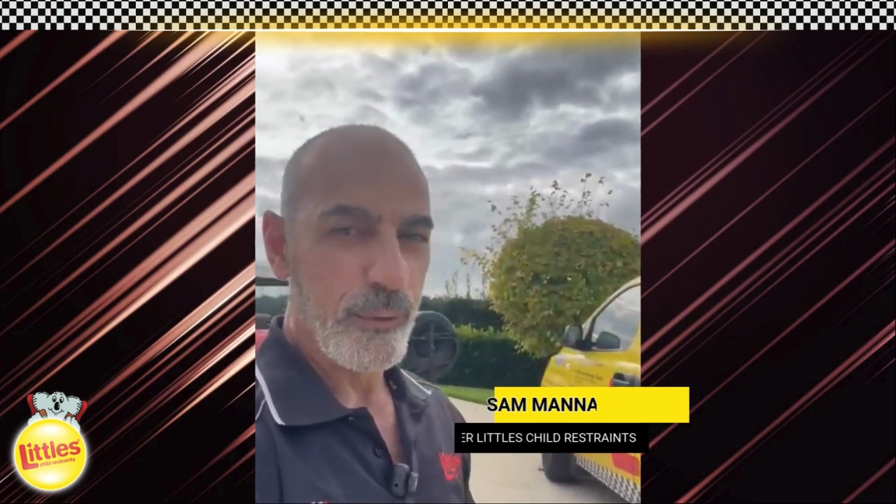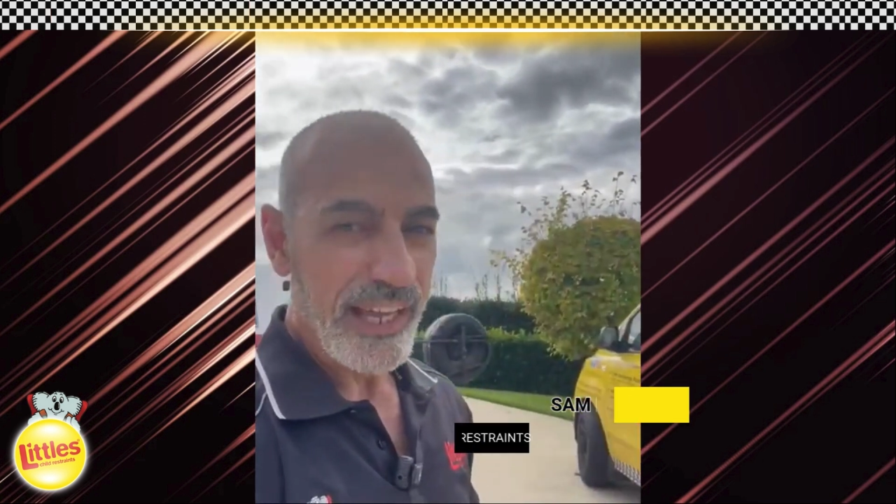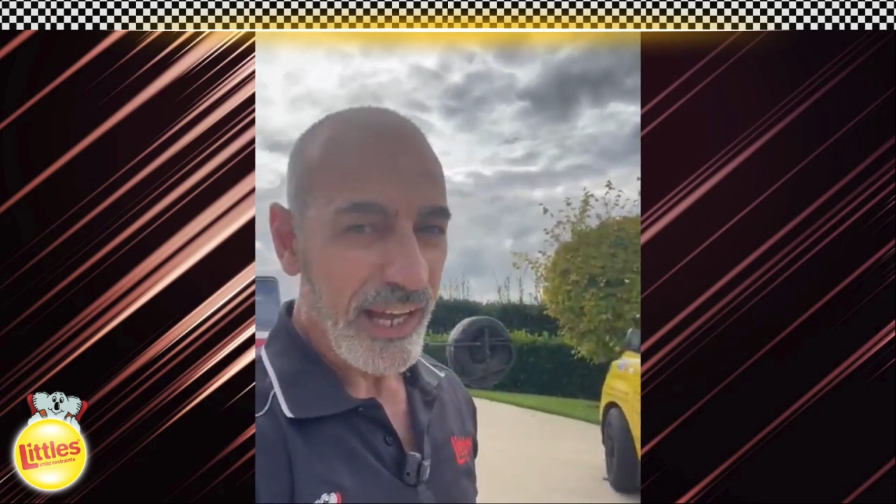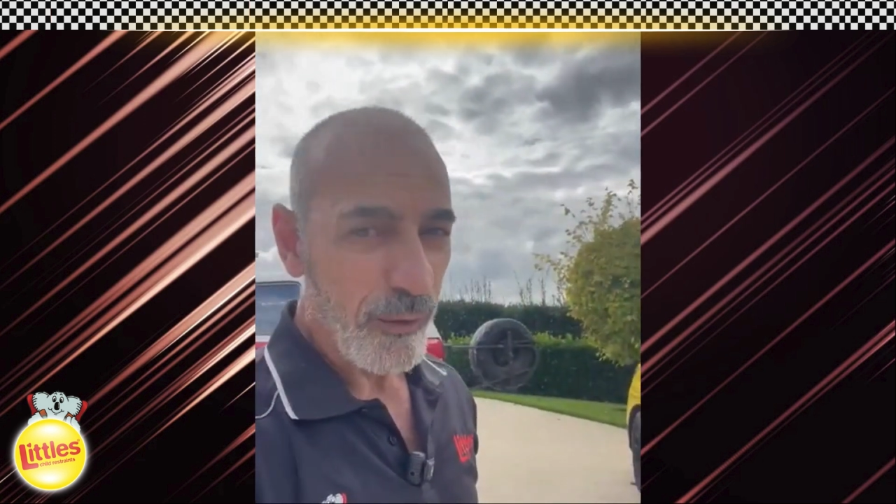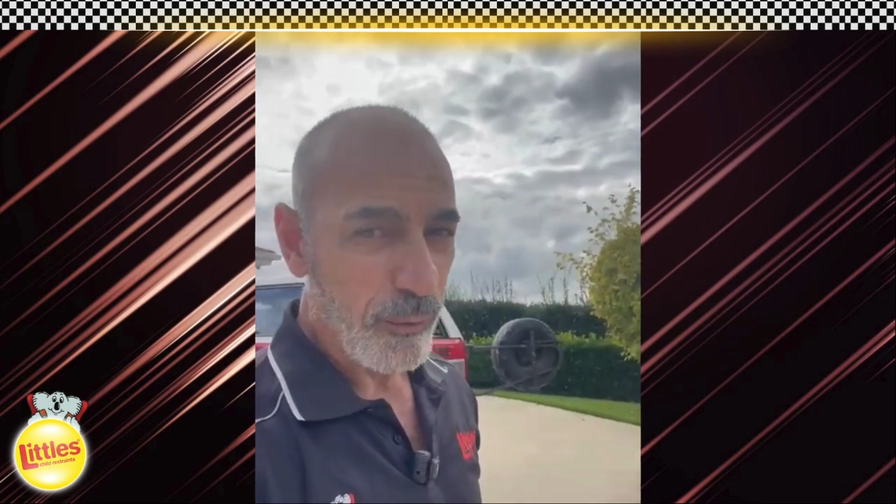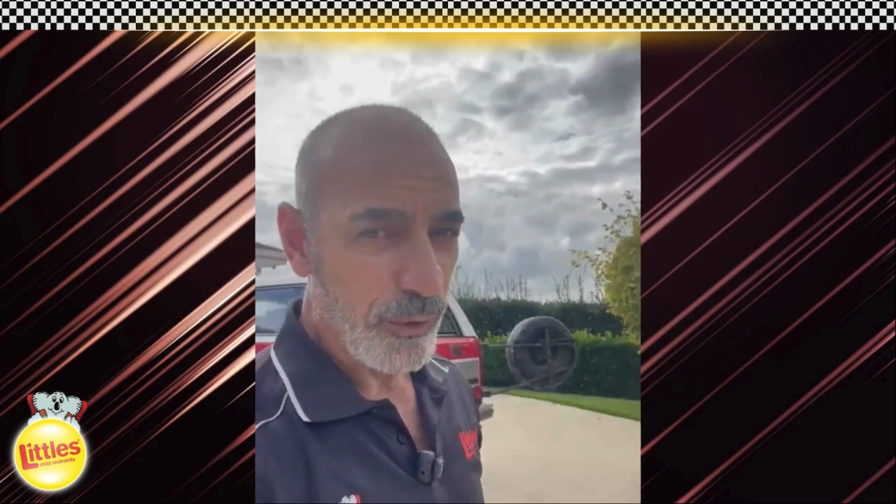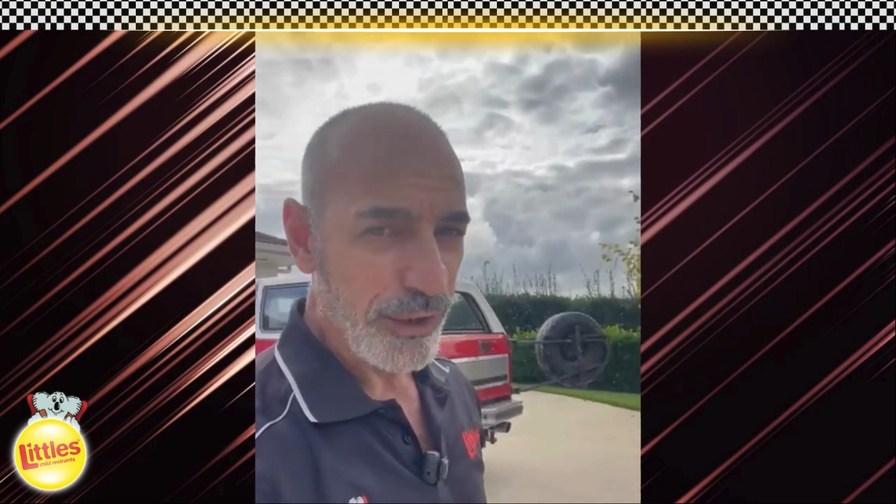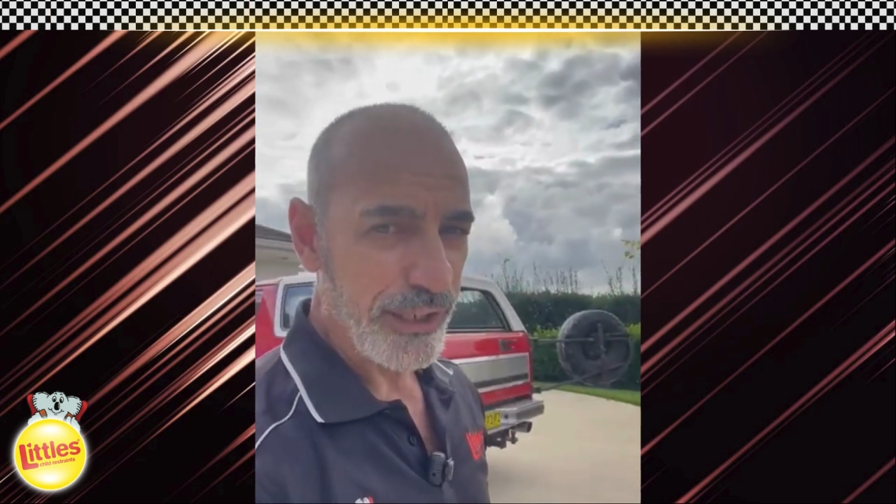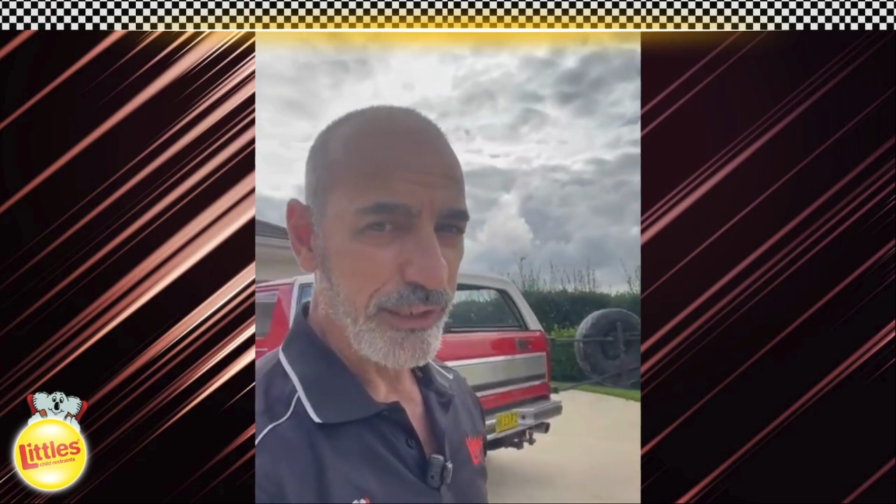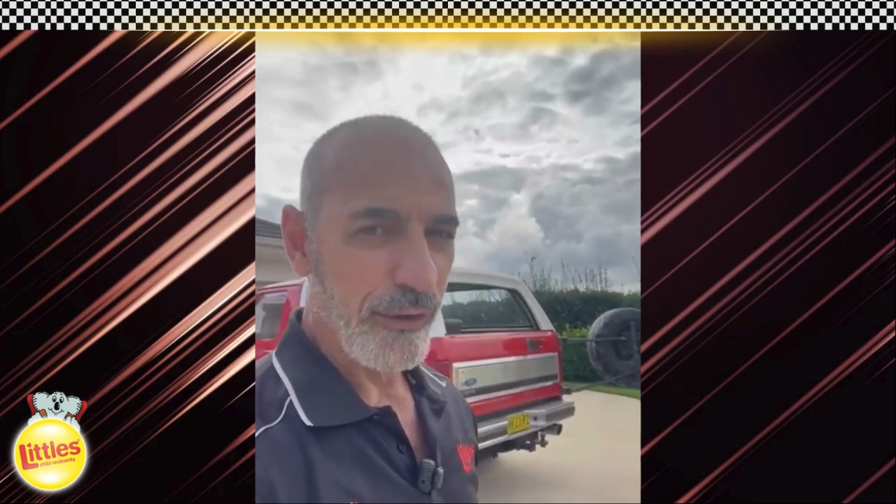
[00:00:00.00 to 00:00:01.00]
we are
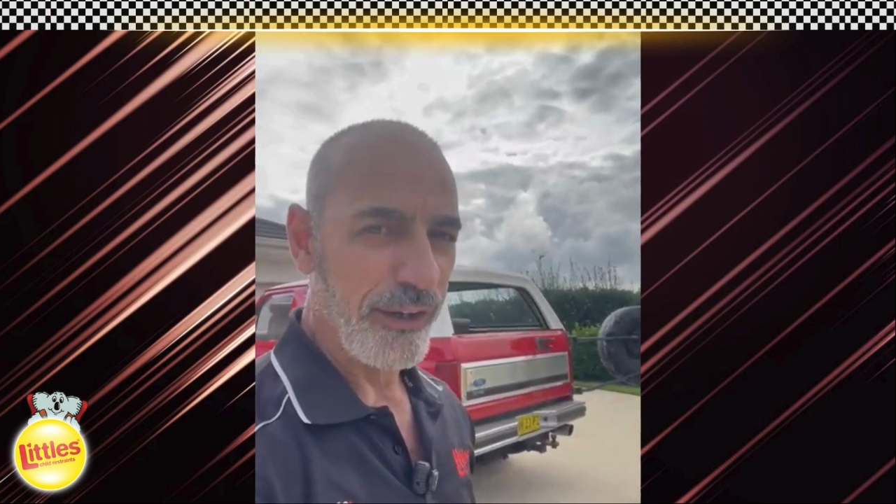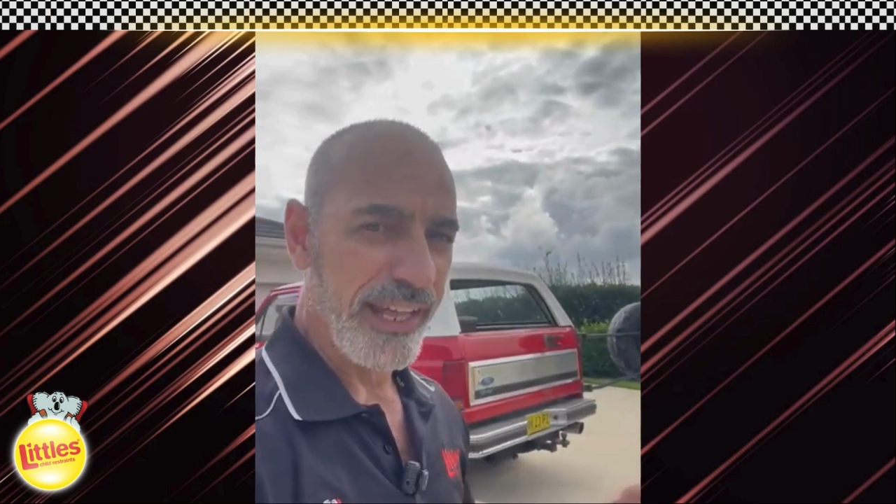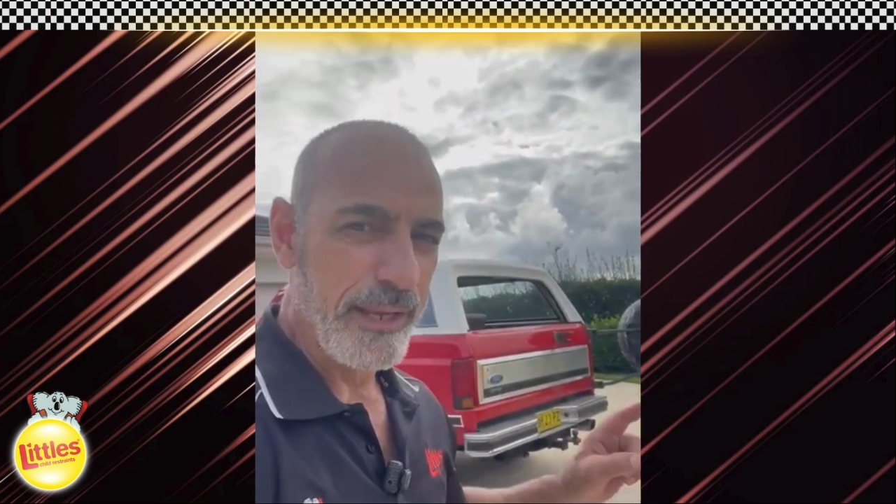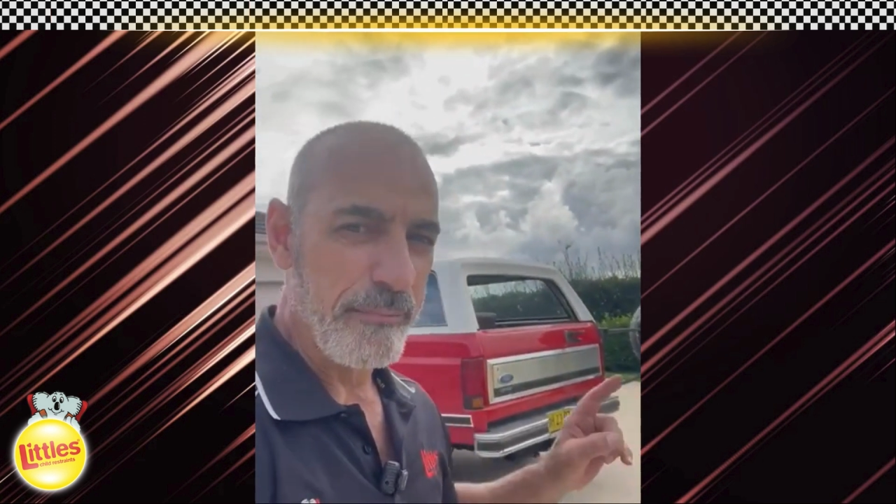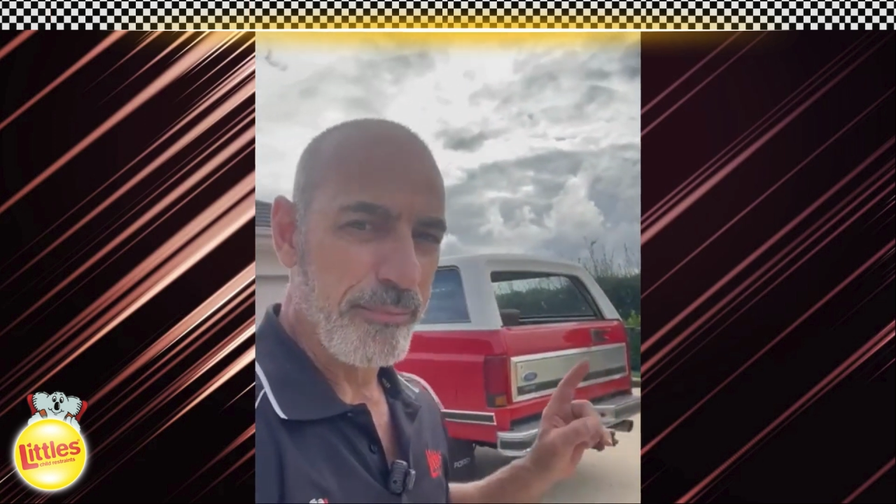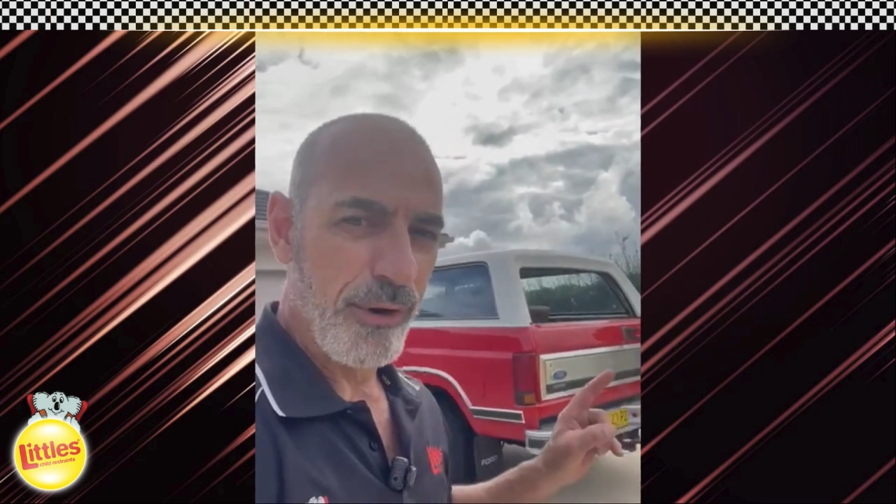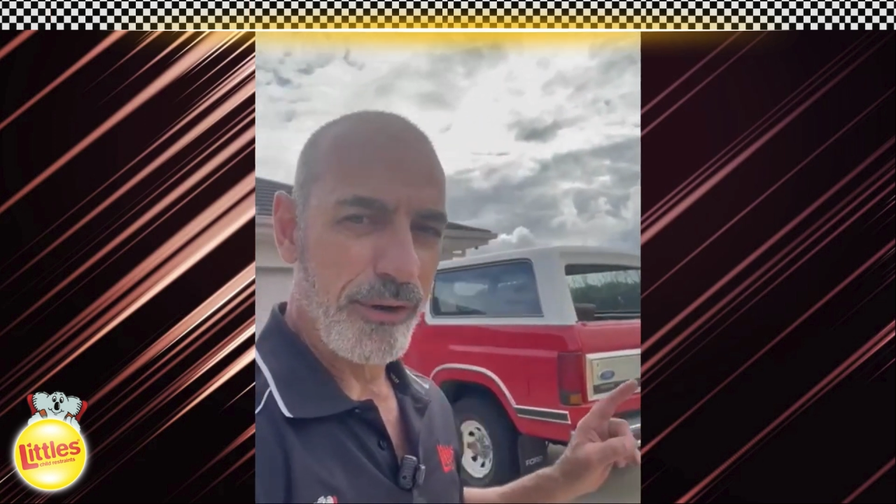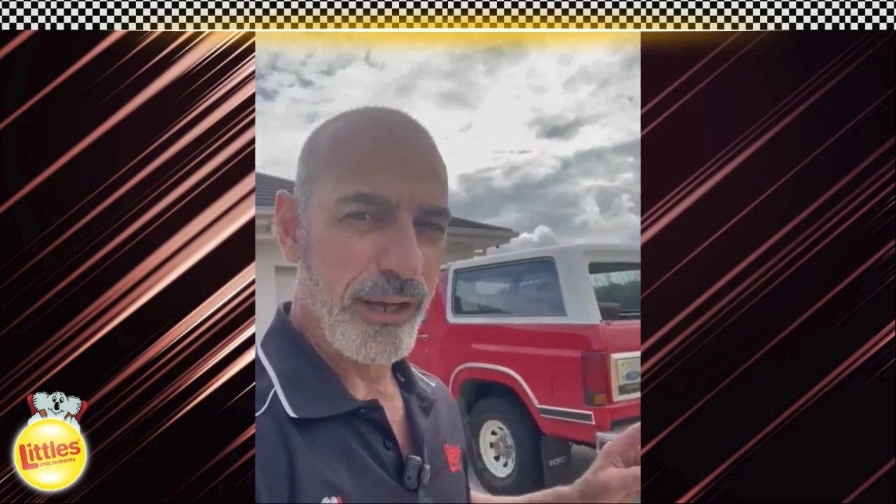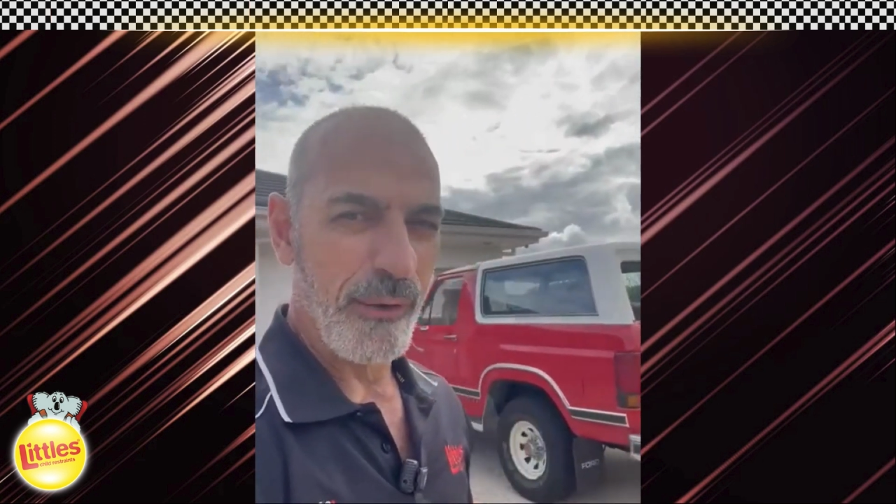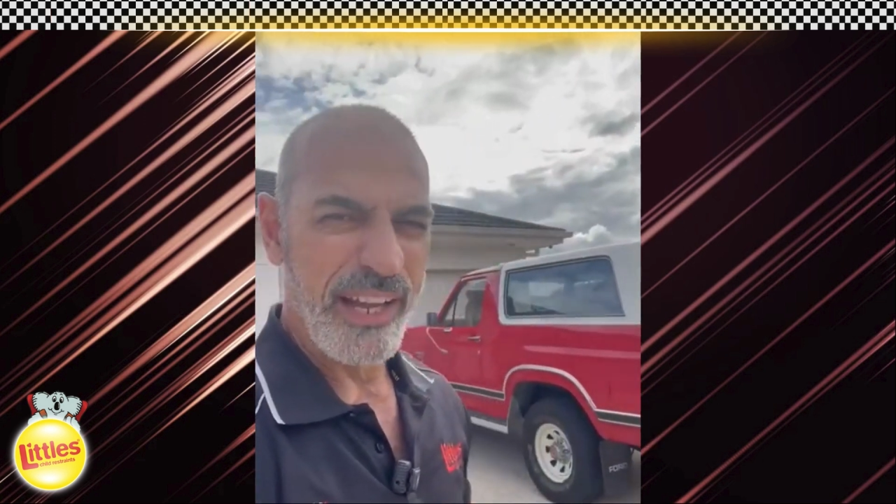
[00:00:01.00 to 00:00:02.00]
working on a Bronco,